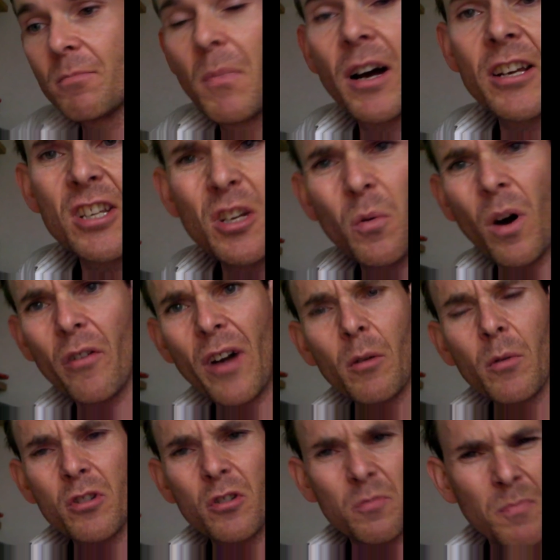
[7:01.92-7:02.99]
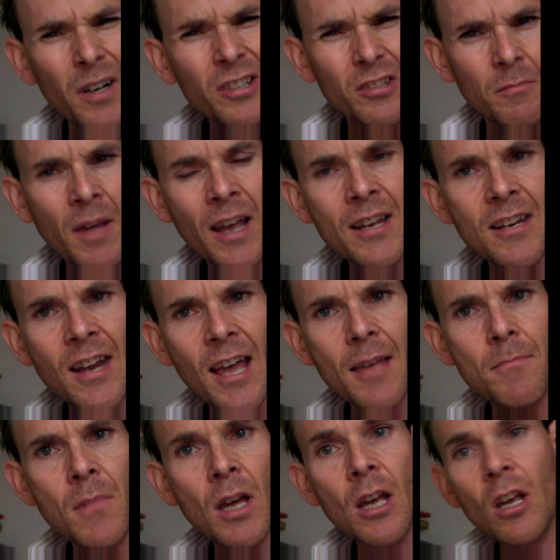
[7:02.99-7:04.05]
my URL, which is my domain
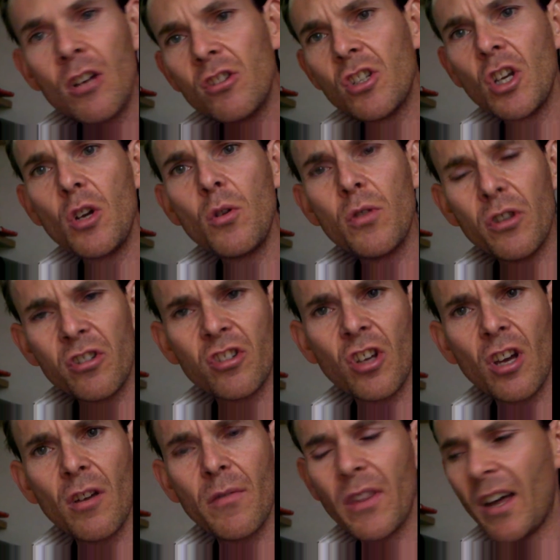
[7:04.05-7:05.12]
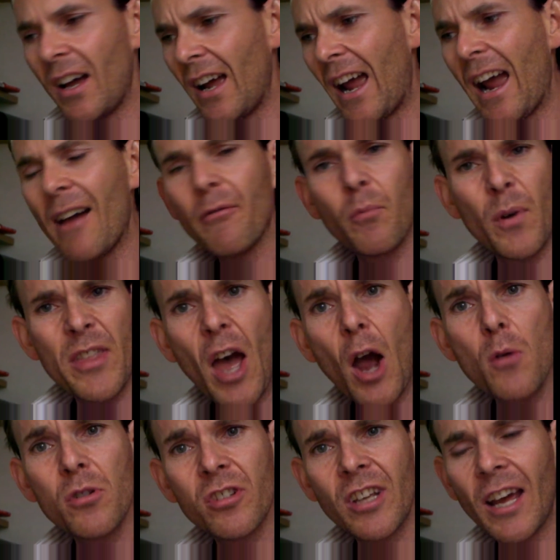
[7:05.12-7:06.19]
name, to the server that I have with
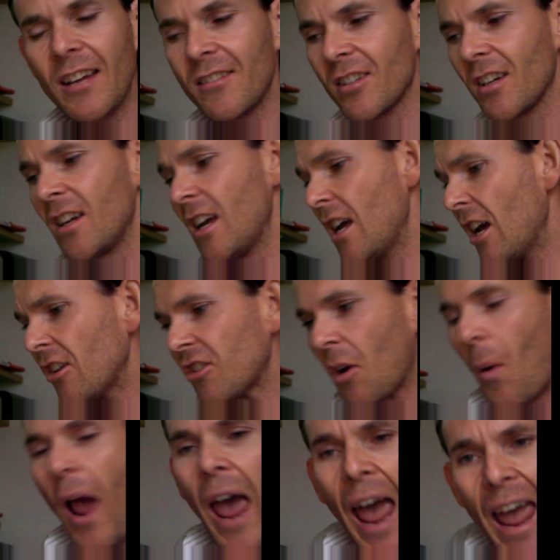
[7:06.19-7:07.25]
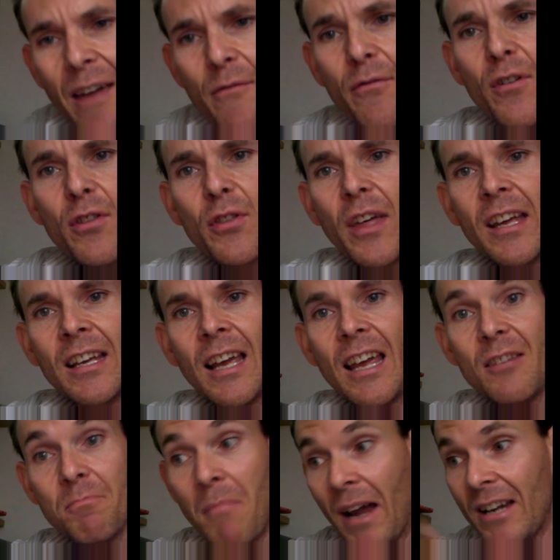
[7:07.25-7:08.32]
HostGator. So everything
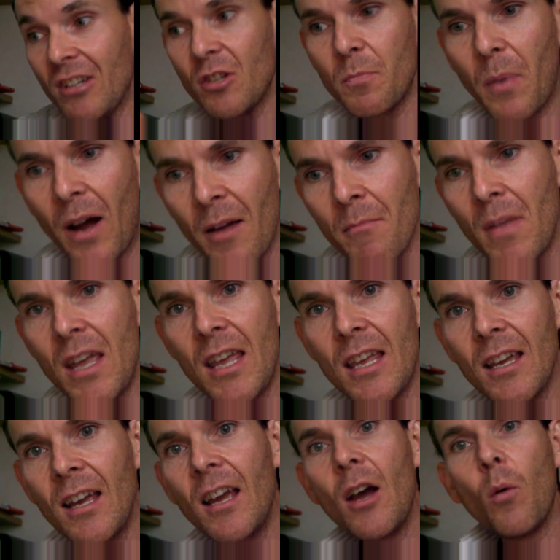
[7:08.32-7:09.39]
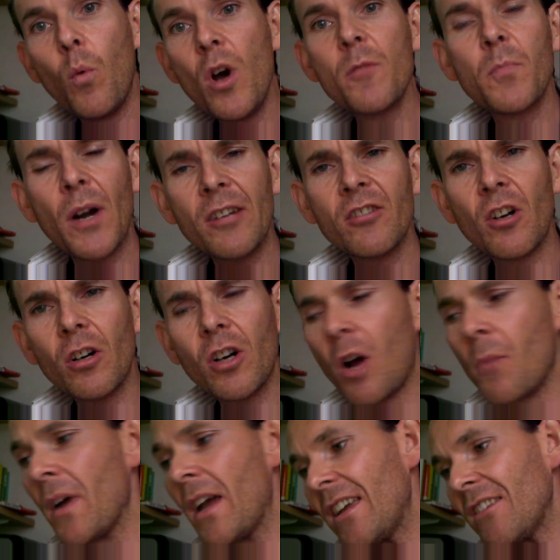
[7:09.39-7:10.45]
is managed by me.
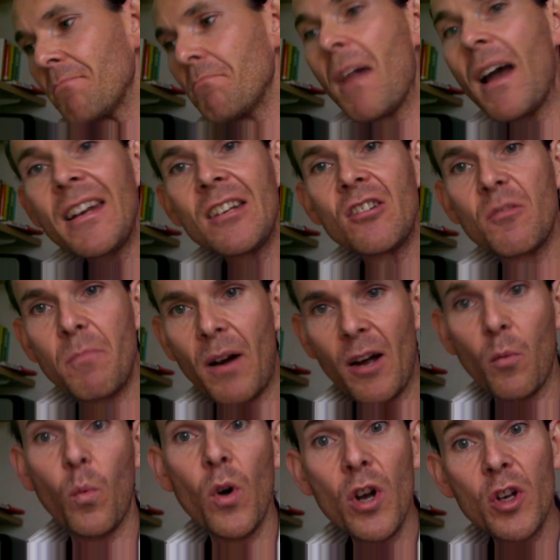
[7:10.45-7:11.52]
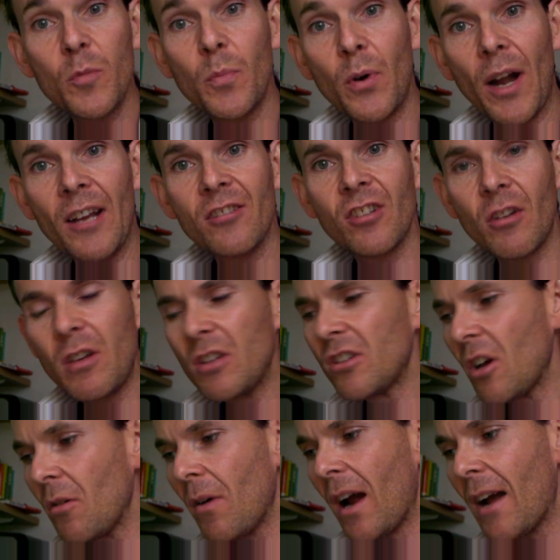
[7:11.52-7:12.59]
WordPress.com is managed by WordPress, so you
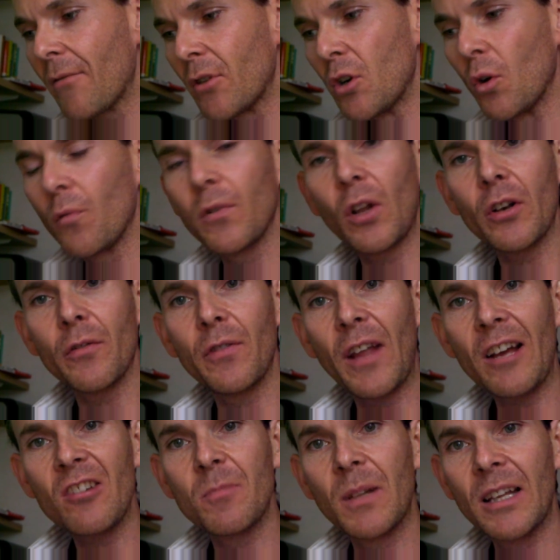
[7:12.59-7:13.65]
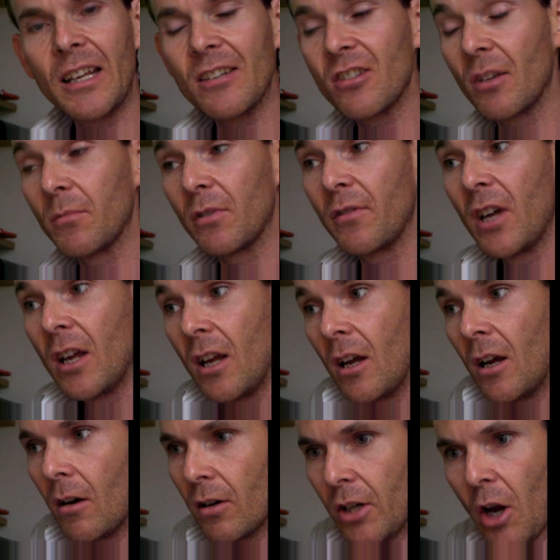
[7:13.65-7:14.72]
don't have an awful lot of flexibility in terms of
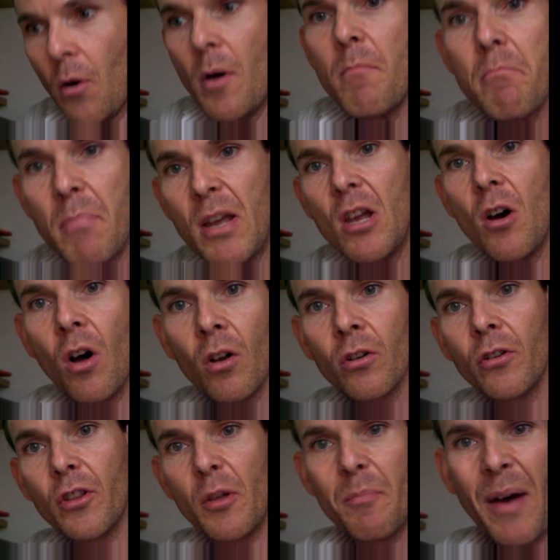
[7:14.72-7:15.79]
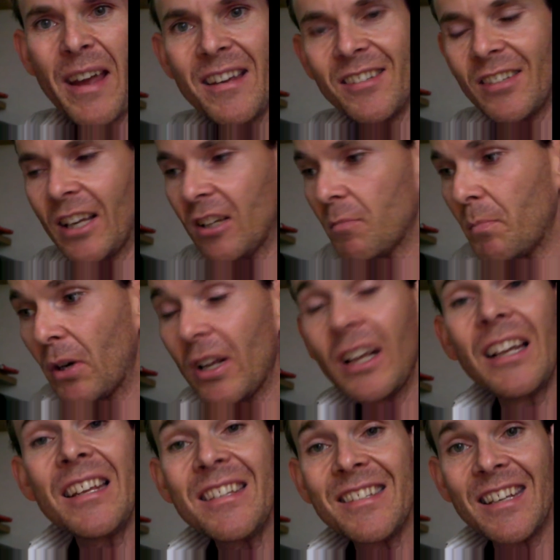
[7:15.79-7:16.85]
going beyond the basics, but at
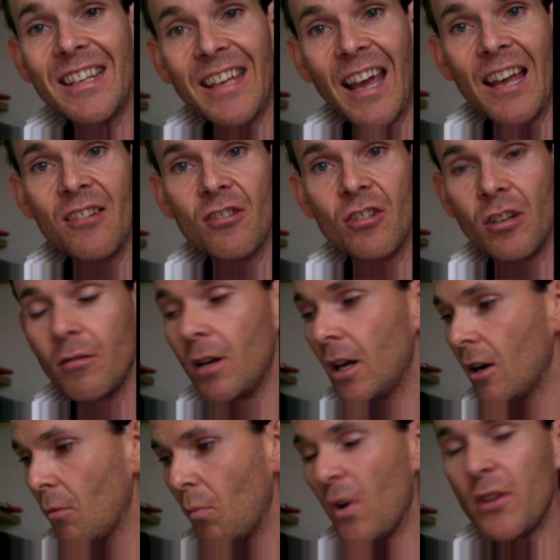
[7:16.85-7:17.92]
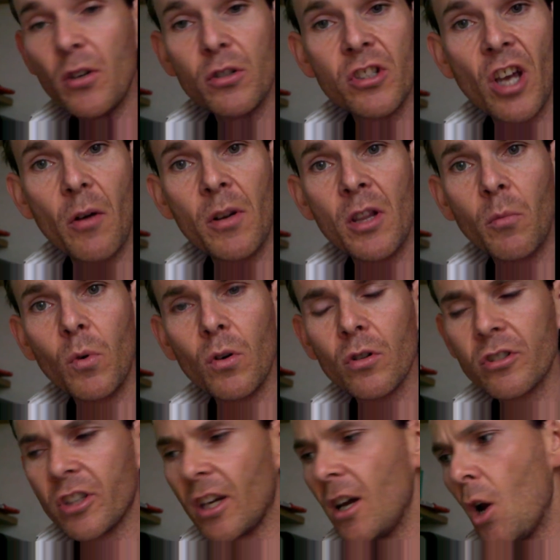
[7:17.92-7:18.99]
least it gets you with your toe in the
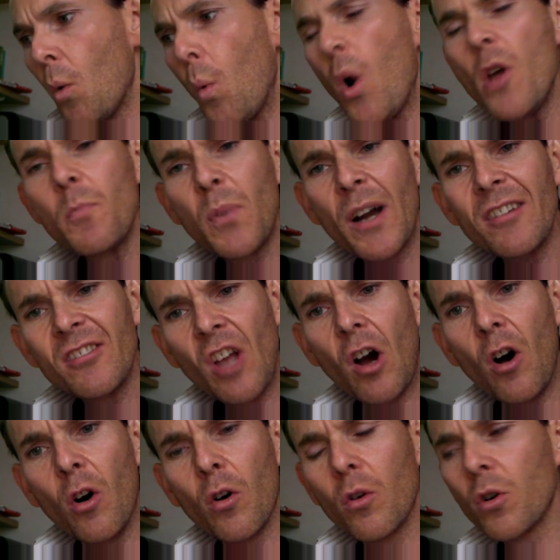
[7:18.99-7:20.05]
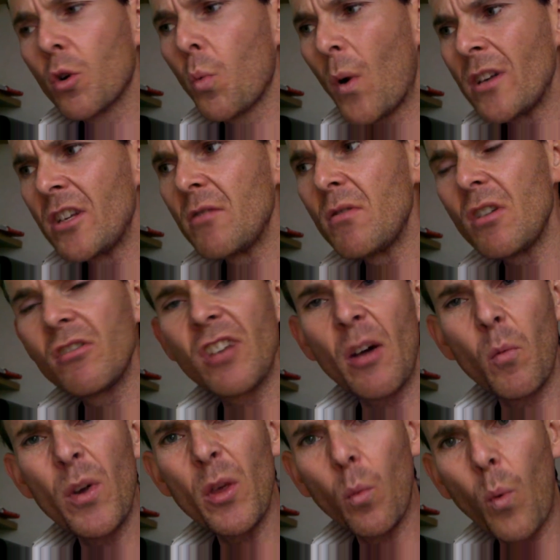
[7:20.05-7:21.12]
water. WordPress.org, when you use it
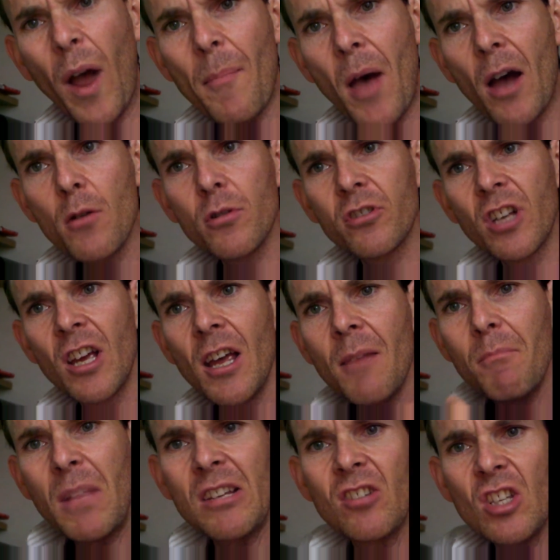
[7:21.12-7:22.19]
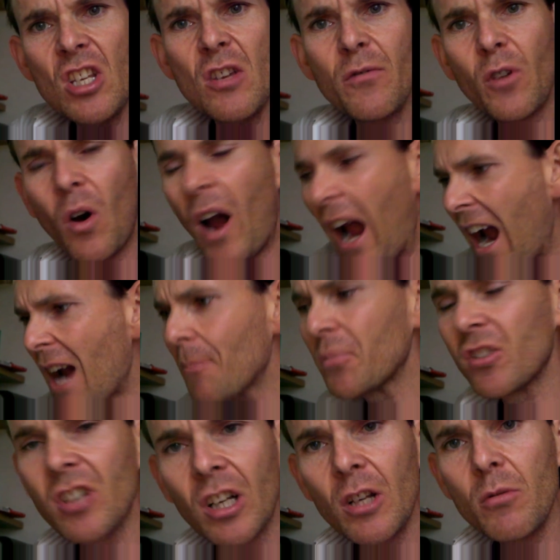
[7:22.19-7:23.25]
with a web host, means that you've got
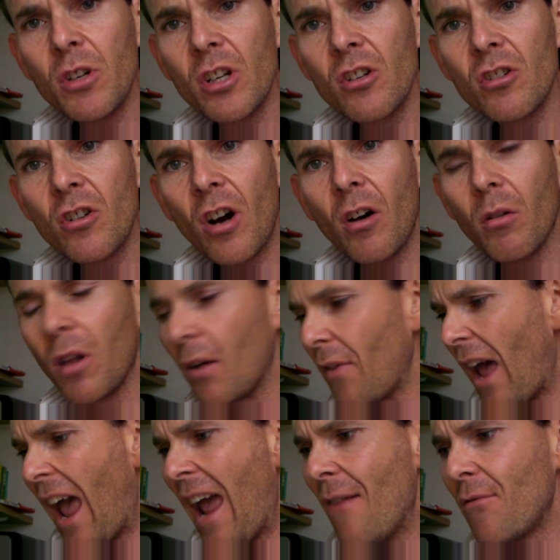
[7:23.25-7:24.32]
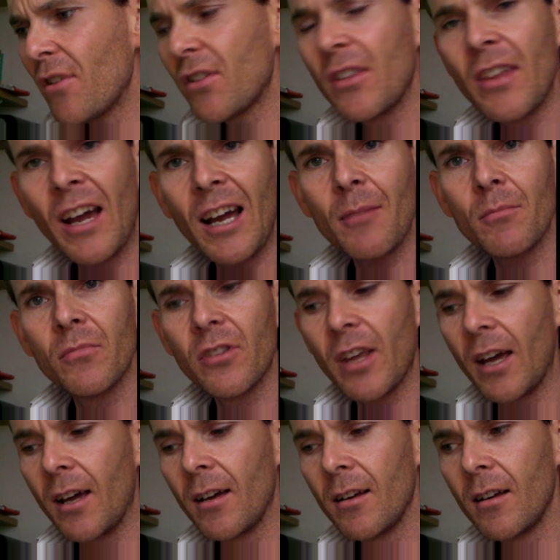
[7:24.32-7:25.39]
absolute control over everything that happens
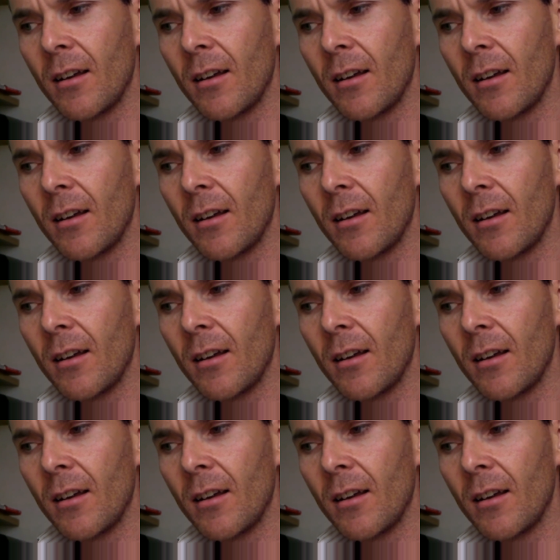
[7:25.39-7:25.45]
there.